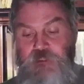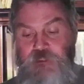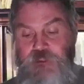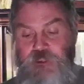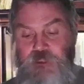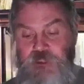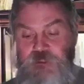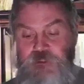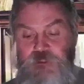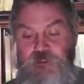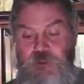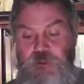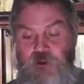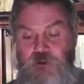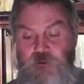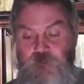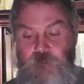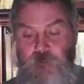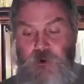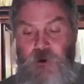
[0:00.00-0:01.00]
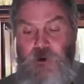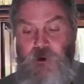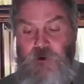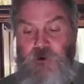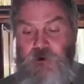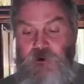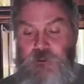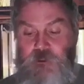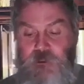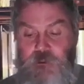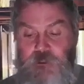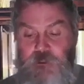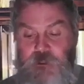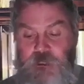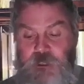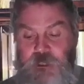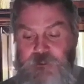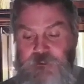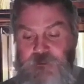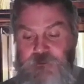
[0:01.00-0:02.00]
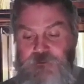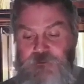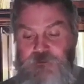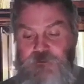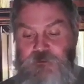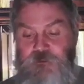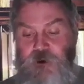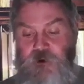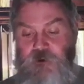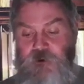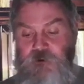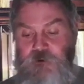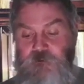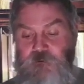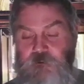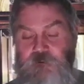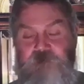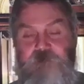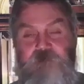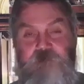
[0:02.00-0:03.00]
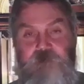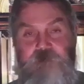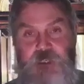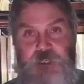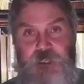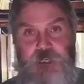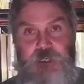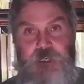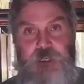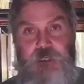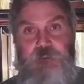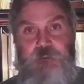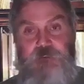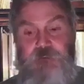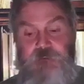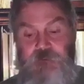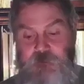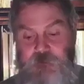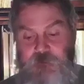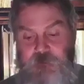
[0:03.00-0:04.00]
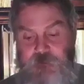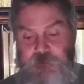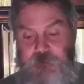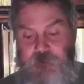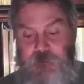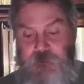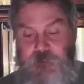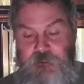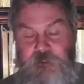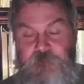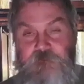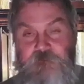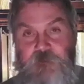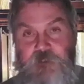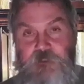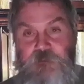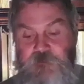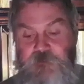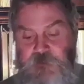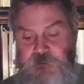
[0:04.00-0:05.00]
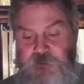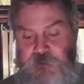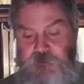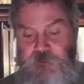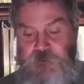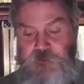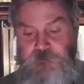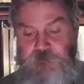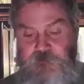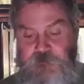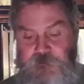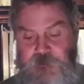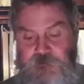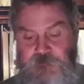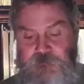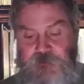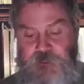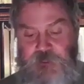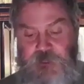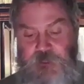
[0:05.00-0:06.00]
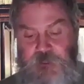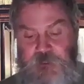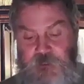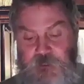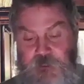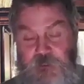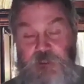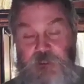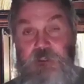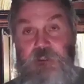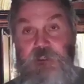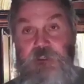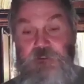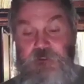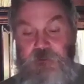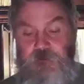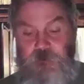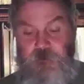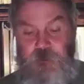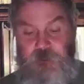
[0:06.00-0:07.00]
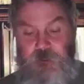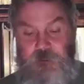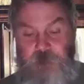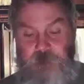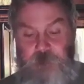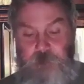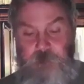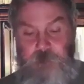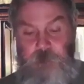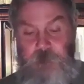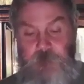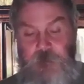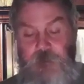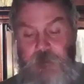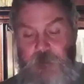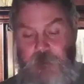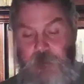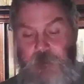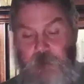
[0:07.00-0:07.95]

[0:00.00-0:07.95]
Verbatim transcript: and just so marred, he shall startle many nations. In verse 52 15, there is a way.